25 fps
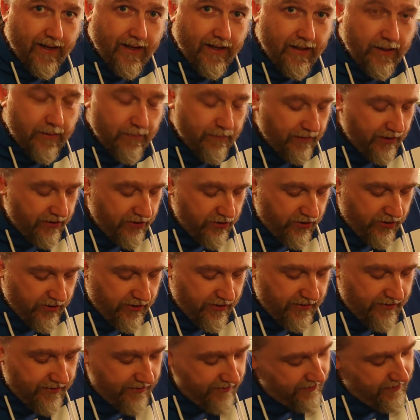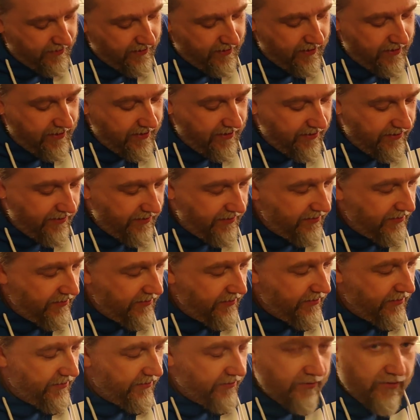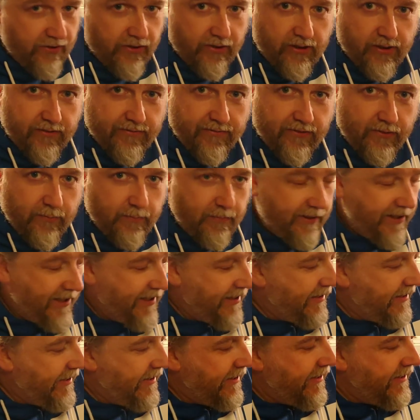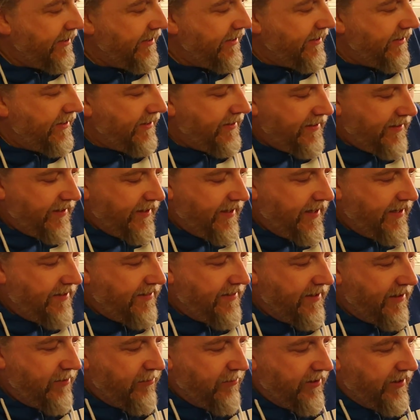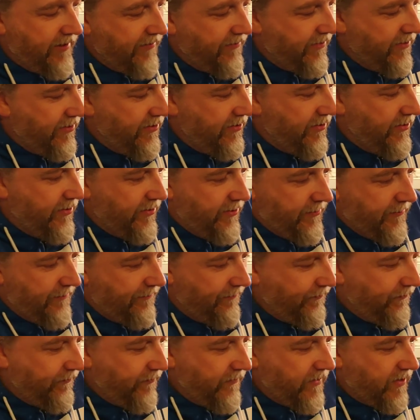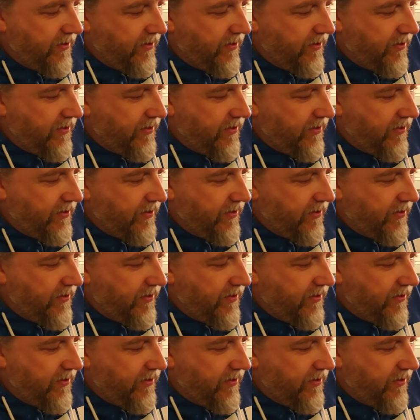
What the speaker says: and plunger, the turf spring, and then we have the